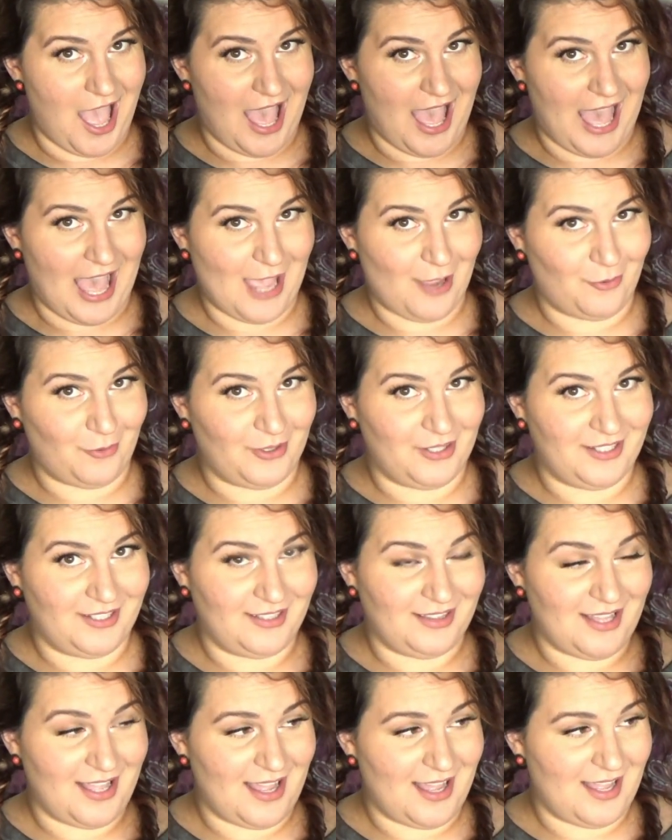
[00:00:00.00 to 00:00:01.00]
I
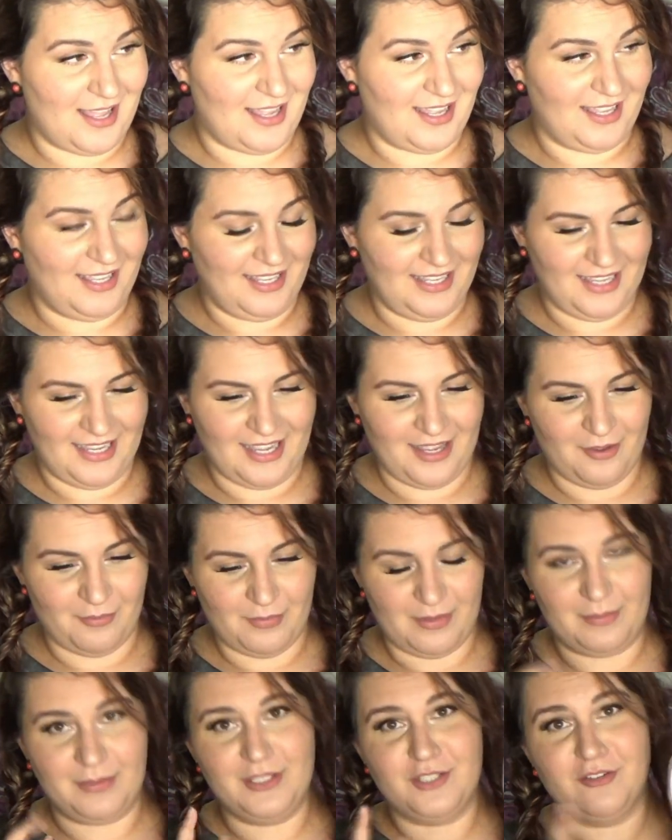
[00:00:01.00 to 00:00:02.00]
will uh,
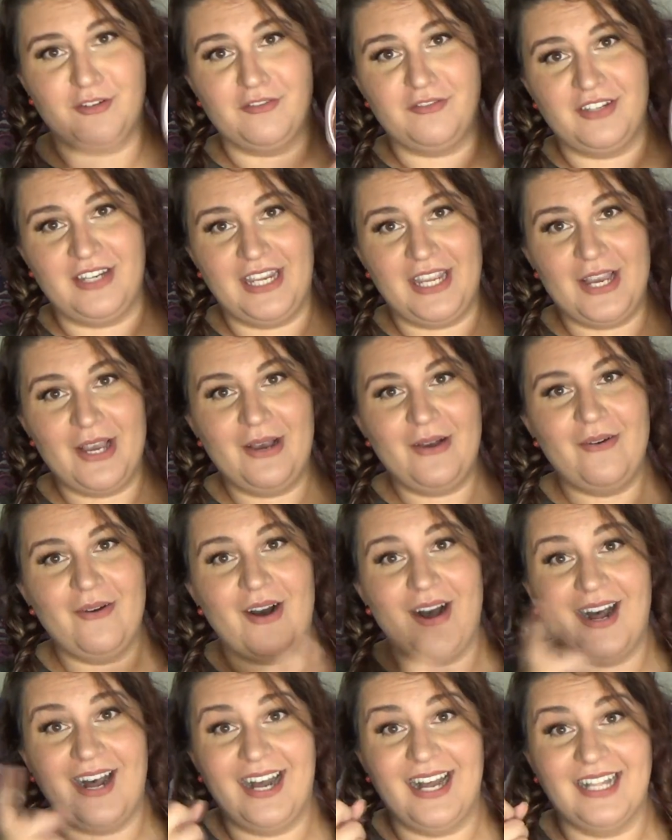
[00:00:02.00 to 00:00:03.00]
maybe do a video
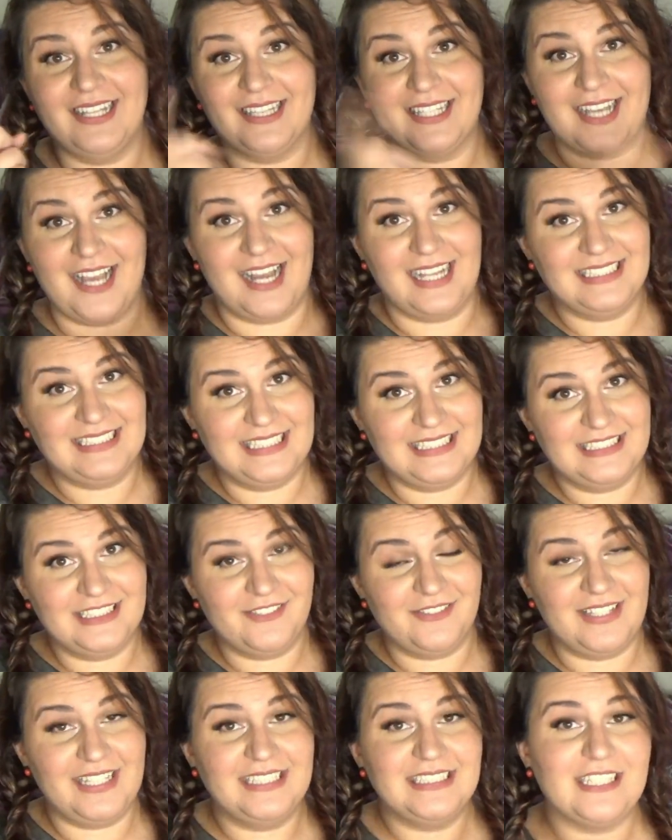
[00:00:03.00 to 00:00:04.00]
on the contents
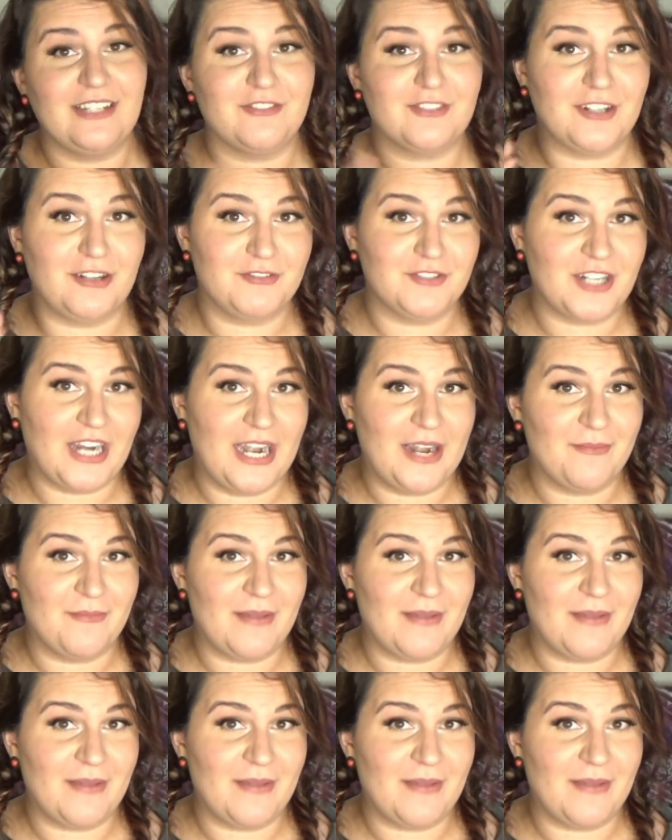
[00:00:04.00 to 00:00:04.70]
of these after I've tried